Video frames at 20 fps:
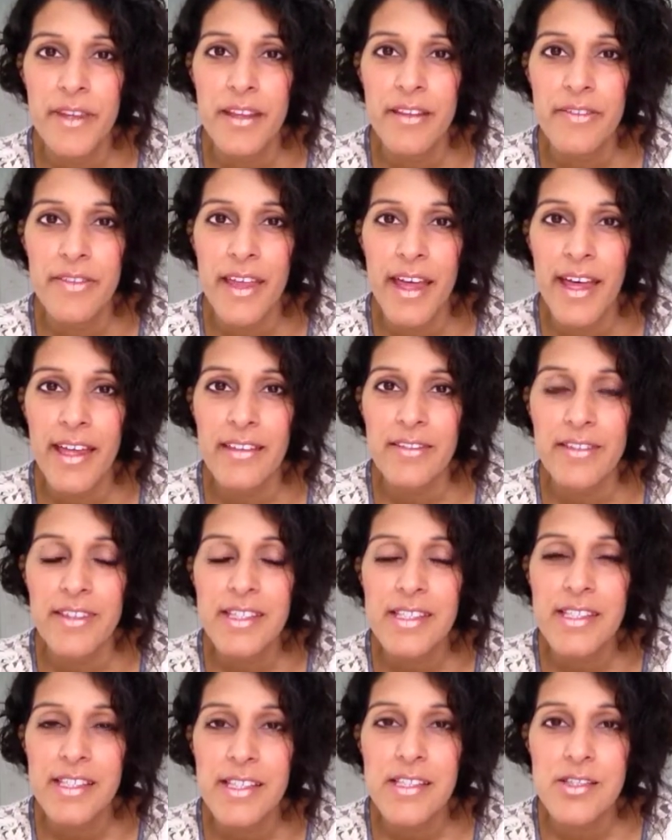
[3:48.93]
that
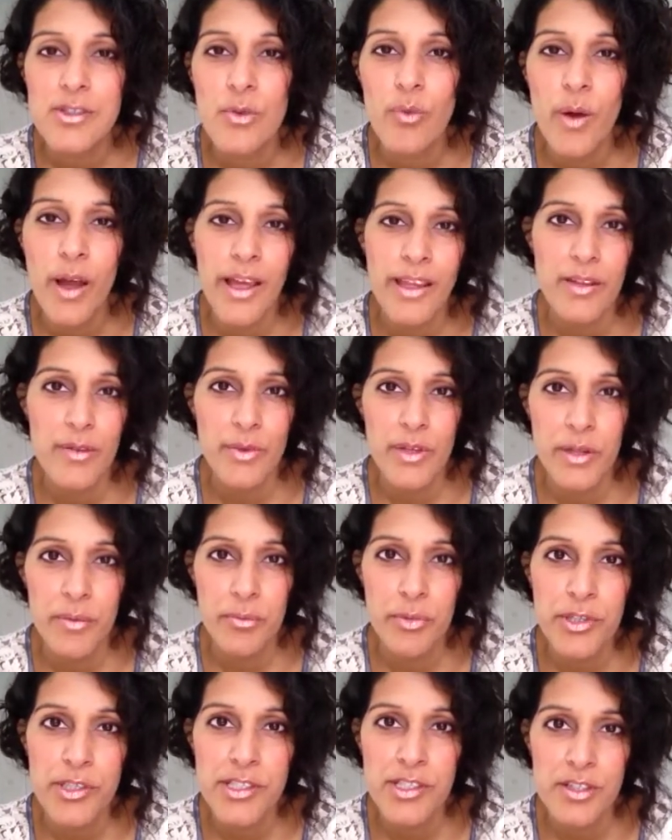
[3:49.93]
this is the way that we
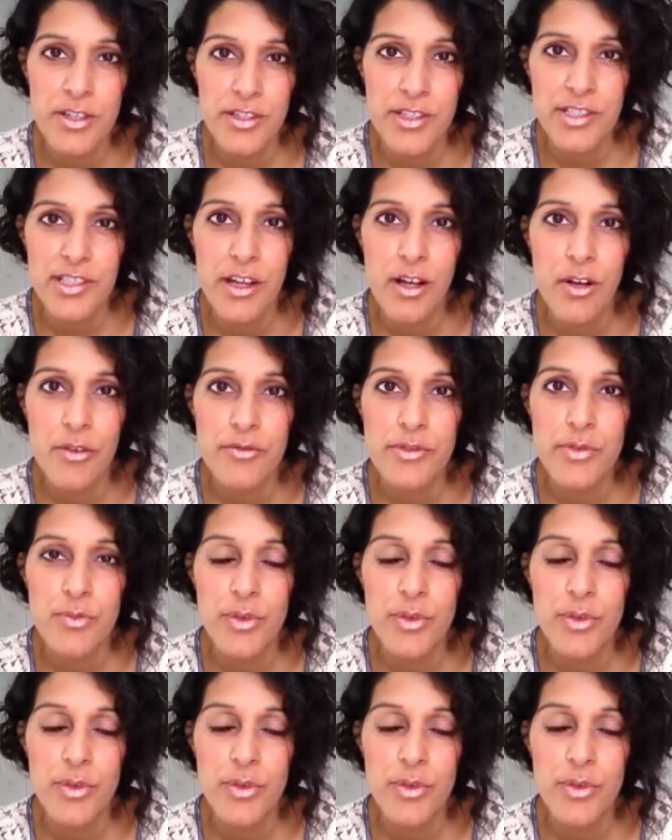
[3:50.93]
imprison ourselves.